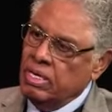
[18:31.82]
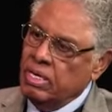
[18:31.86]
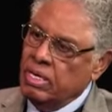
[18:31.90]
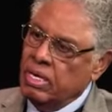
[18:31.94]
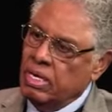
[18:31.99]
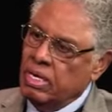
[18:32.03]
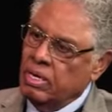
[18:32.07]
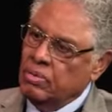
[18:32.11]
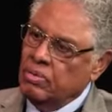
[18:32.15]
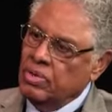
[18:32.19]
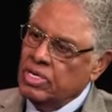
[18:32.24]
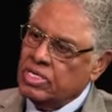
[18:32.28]

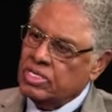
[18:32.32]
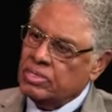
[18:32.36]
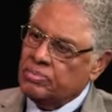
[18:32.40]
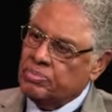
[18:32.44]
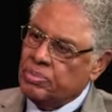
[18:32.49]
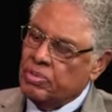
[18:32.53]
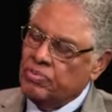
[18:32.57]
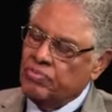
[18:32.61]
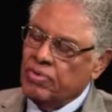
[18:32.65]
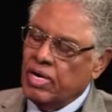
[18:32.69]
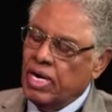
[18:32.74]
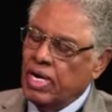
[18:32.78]
which
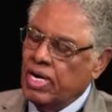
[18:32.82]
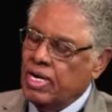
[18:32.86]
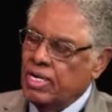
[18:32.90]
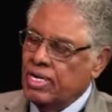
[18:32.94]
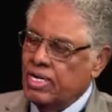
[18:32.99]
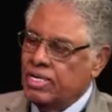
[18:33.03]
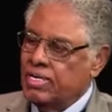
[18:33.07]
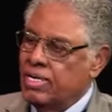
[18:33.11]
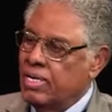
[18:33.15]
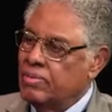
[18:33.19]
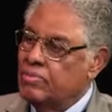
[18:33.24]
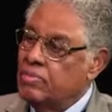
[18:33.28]
provide,
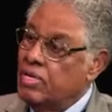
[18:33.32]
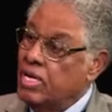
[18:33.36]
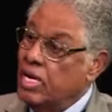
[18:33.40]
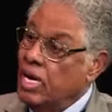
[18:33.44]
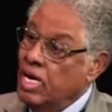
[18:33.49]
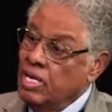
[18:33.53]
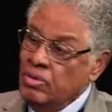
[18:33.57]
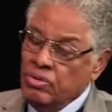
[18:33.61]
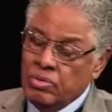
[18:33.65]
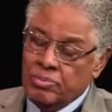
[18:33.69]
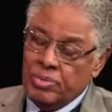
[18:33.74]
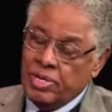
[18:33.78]
and the
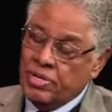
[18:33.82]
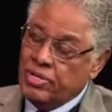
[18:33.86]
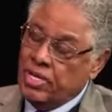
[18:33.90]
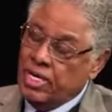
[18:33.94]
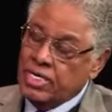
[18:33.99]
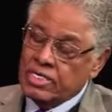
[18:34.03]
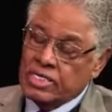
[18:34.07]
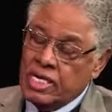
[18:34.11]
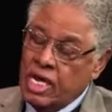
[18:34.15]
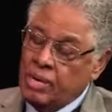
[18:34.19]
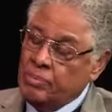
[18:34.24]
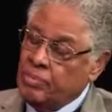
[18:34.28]
other would be
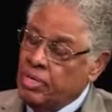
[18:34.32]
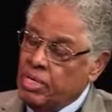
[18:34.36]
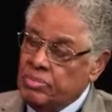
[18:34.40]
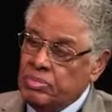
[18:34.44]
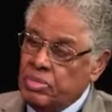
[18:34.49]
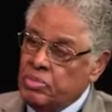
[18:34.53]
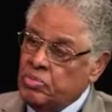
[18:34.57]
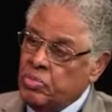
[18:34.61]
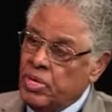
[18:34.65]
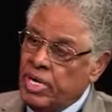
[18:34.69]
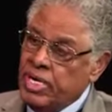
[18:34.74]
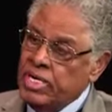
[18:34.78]
things like
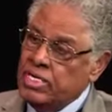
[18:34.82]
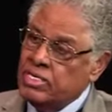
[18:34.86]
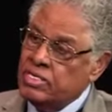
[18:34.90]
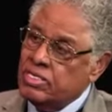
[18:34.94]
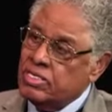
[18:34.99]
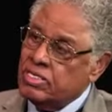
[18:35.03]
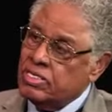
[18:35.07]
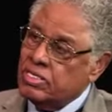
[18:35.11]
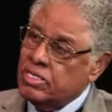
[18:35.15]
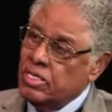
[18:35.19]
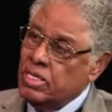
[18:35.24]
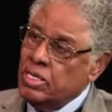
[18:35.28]
minimum
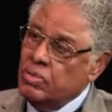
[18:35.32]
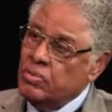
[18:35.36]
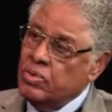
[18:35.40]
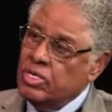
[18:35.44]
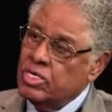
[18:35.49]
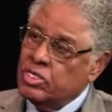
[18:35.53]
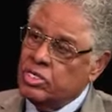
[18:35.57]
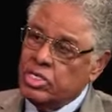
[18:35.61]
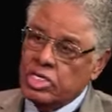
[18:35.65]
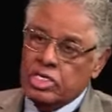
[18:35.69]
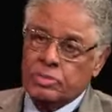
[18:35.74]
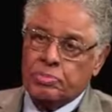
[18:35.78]
wages,
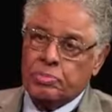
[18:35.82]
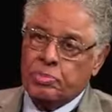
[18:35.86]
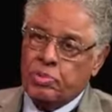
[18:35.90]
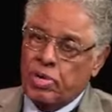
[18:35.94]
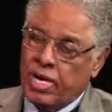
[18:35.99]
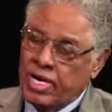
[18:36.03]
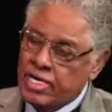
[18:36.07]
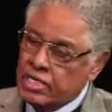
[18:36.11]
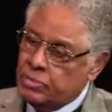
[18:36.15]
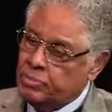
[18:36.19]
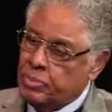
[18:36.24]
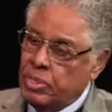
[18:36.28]
which just
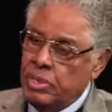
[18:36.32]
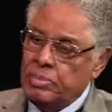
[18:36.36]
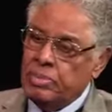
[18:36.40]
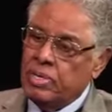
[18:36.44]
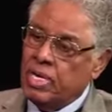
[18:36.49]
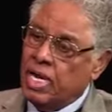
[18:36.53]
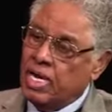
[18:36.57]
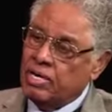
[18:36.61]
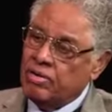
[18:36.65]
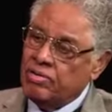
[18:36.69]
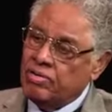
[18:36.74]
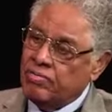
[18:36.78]
price
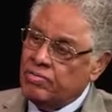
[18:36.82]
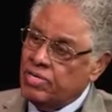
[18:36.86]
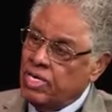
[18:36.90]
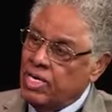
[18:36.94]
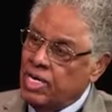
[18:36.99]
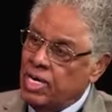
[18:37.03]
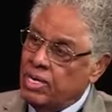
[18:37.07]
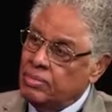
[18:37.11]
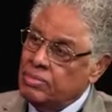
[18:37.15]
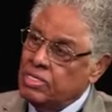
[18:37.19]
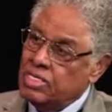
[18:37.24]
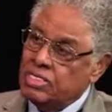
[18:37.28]
people out of their
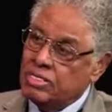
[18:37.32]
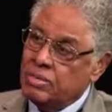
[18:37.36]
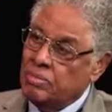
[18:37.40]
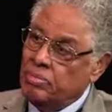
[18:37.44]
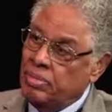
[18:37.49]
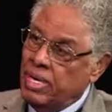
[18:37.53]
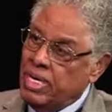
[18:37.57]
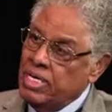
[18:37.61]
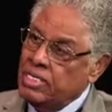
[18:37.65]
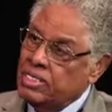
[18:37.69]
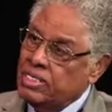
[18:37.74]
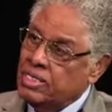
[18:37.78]
jobs. It's
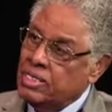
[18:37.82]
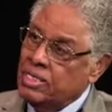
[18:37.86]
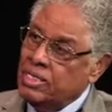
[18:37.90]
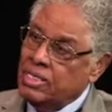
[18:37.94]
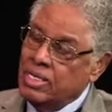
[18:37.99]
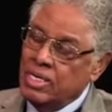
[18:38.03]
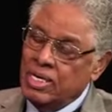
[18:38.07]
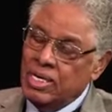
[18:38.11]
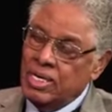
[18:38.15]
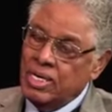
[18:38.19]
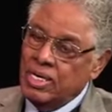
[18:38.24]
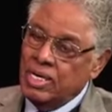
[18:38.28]
amazing
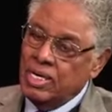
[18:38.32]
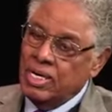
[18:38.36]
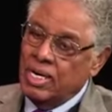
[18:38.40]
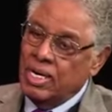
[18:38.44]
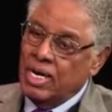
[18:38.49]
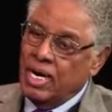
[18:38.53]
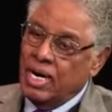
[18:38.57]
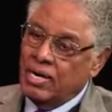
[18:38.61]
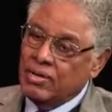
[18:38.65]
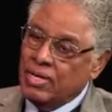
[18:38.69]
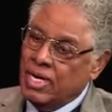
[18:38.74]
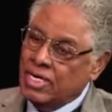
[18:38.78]

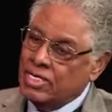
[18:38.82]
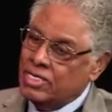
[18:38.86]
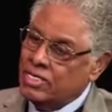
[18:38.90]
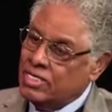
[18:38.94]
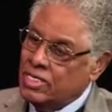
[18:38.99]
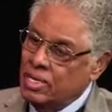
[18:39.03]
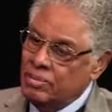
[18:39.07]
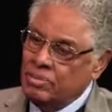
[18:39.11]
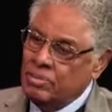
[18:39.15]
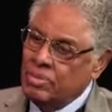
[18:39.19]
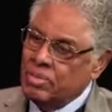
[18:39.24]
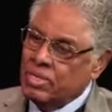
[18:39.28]
how that
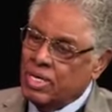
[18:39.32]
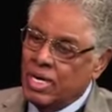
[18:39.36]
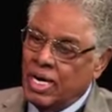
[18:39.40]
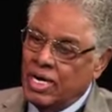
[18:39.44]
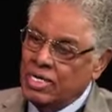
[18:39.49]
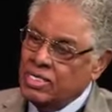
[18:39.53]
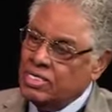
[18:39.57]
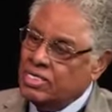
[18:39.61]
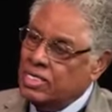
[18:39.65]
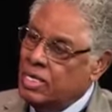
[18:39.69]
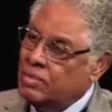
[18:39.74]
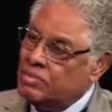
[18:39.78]
simple
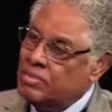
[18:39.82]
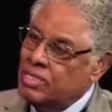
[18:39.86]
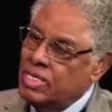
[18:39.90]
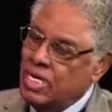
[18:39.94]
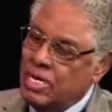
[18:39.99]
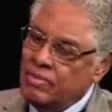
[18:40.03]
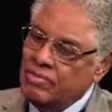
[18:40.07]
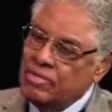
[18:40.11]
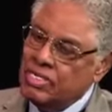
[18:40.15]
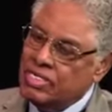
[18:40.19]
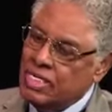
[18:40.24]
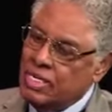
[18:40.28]
concept
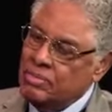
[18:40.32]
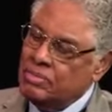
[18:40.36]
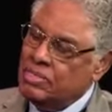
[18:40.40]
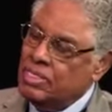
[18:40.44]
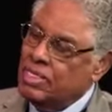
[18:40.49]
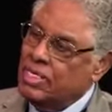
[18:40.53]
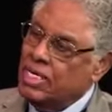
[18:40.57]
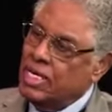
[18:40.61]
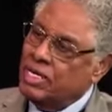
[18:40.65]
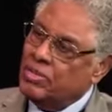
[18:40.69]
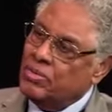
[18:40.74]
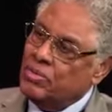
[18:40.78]
never seems
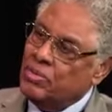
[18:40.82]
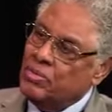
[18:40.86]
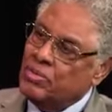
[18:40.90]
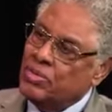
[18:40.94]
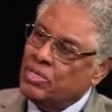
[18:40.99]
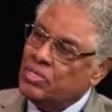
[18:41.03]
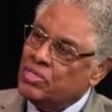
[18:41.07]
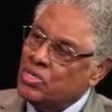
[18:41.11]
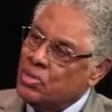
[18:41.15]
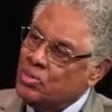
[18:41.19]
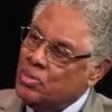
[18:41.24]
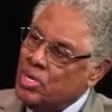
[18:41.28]
to get through
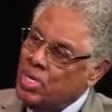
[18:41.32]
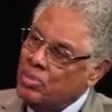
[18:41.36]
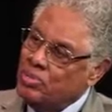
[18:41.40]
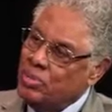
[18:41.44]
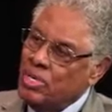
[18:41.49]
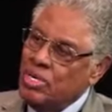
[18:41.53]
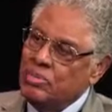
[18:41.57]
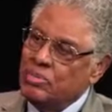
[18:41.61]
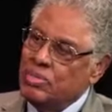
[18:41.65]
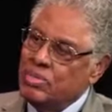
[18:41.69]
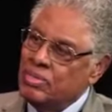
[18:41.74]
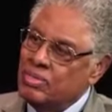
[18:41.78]
to so many
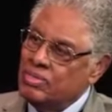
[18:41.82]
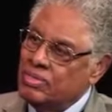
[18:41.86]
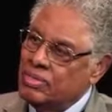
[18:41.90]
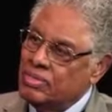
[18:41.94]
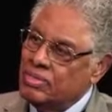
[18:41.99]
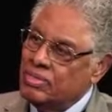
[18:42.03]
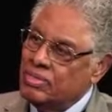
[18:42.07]
people.